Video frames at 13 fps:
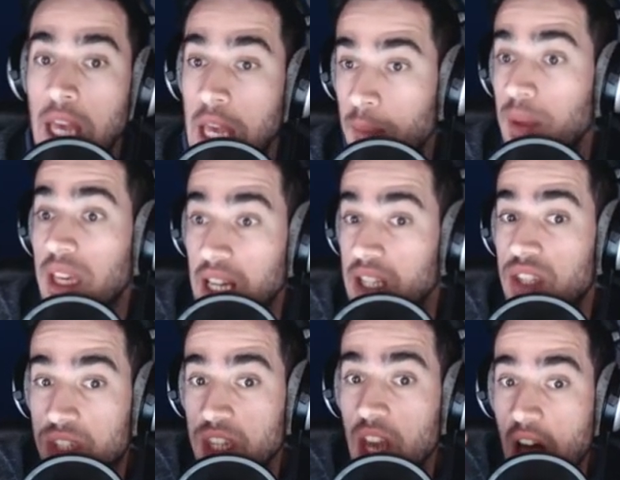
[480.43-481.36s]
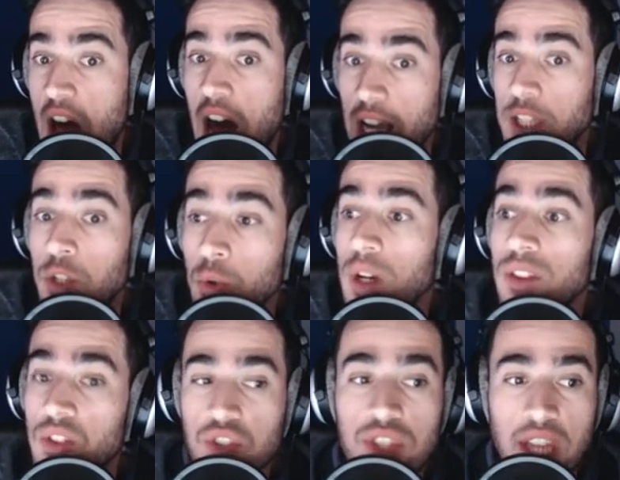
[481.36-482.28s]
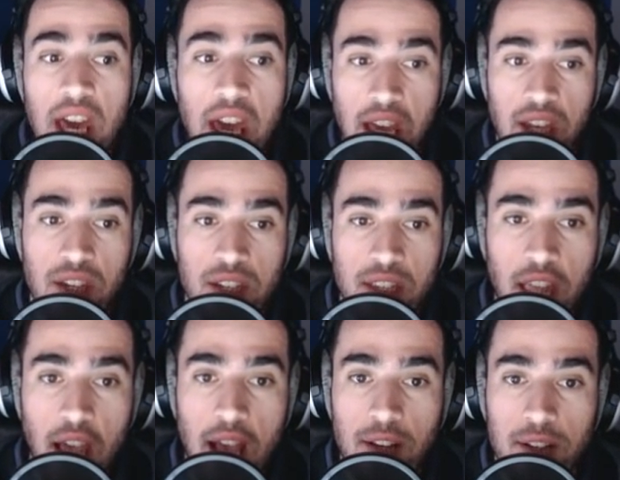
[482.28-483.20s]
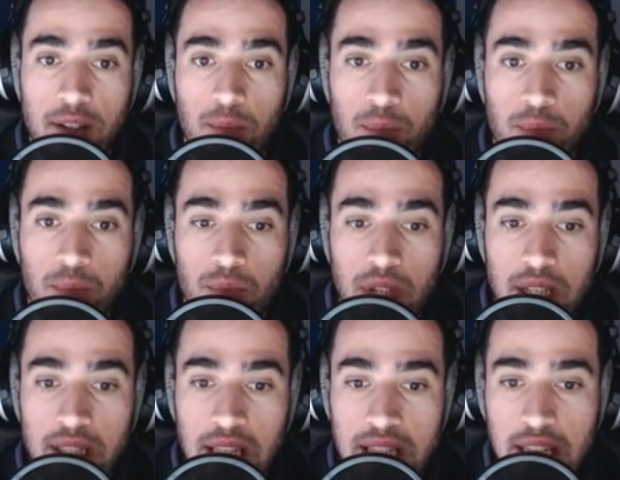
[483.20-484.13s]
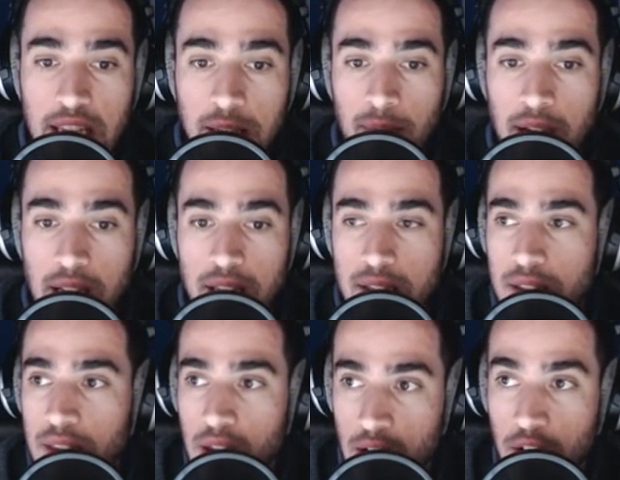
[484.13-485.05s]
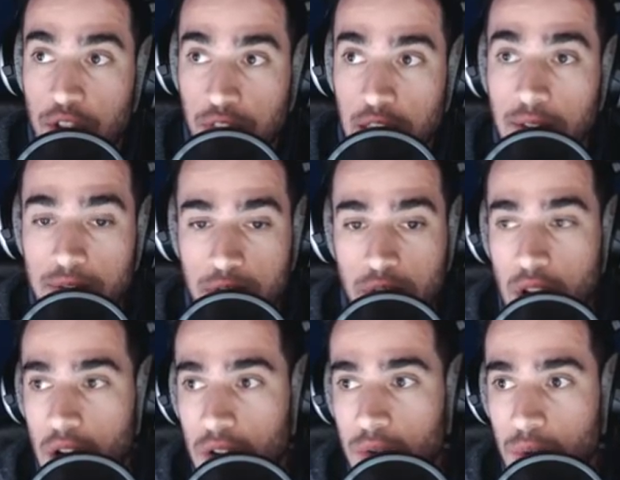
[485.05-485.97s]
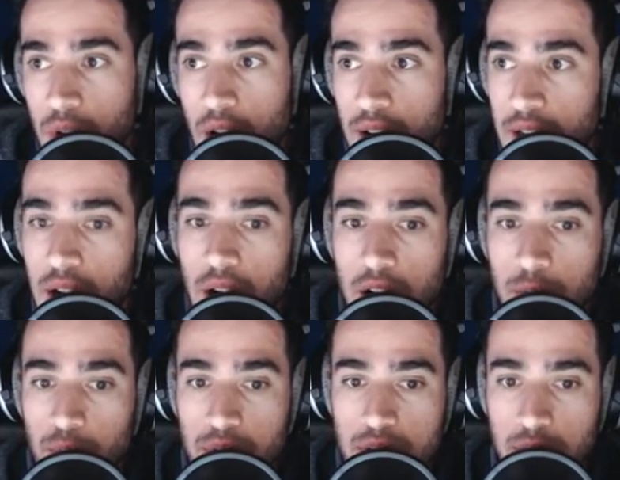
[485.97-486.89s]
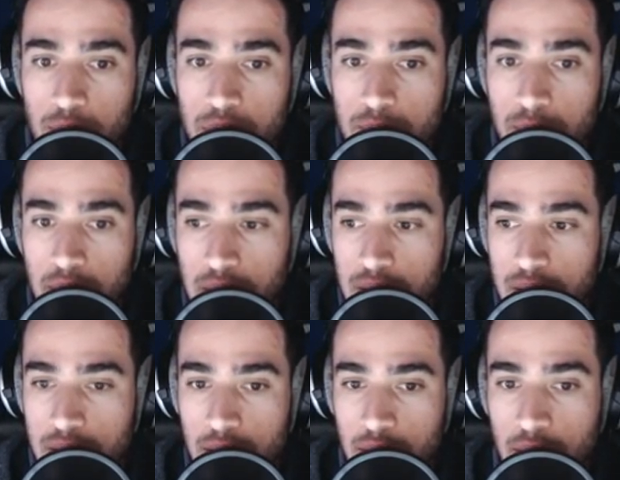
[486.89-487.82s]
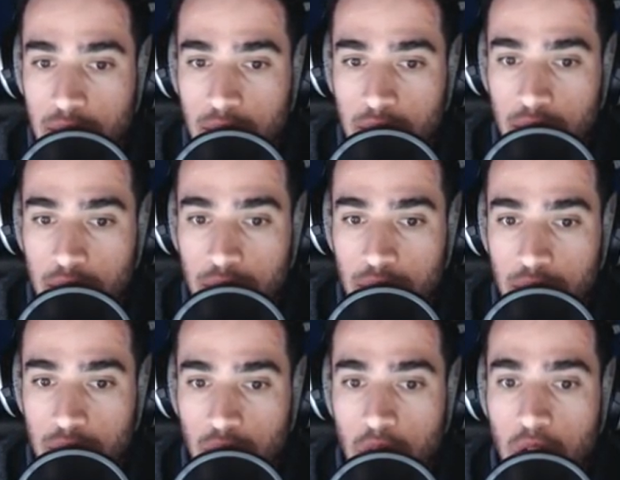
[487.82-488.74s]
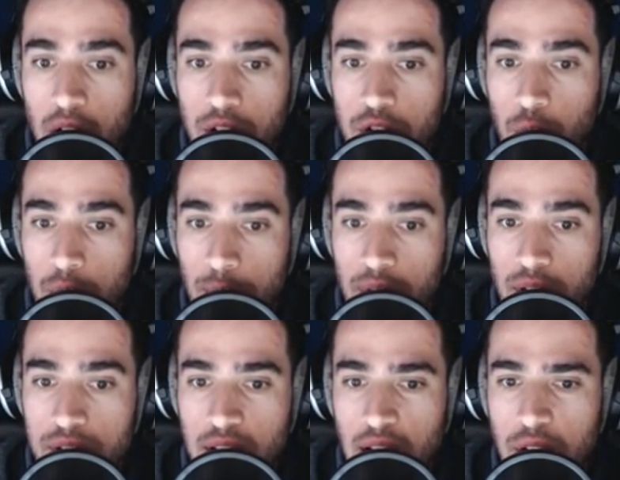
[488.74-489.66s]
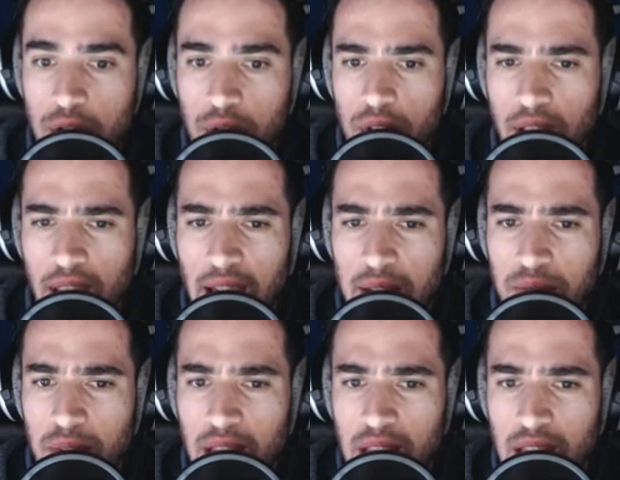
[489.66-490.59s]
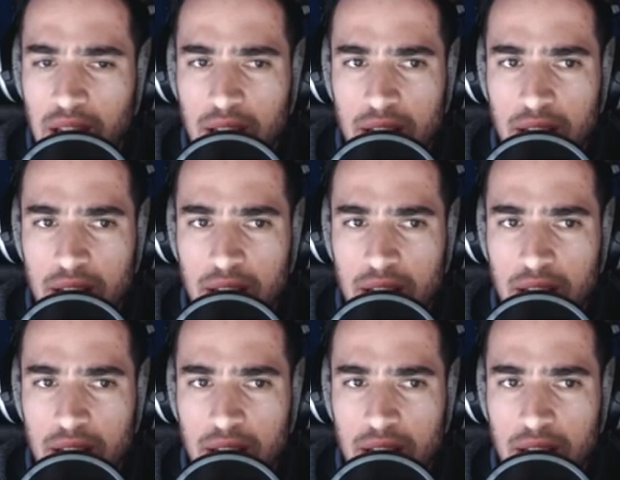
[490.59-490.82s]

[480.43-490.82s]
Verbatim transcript: Because I do understand that these inmates, they are thieves, you know. We are in a hard prison, which means they're harsh criminals. Are you looking at me?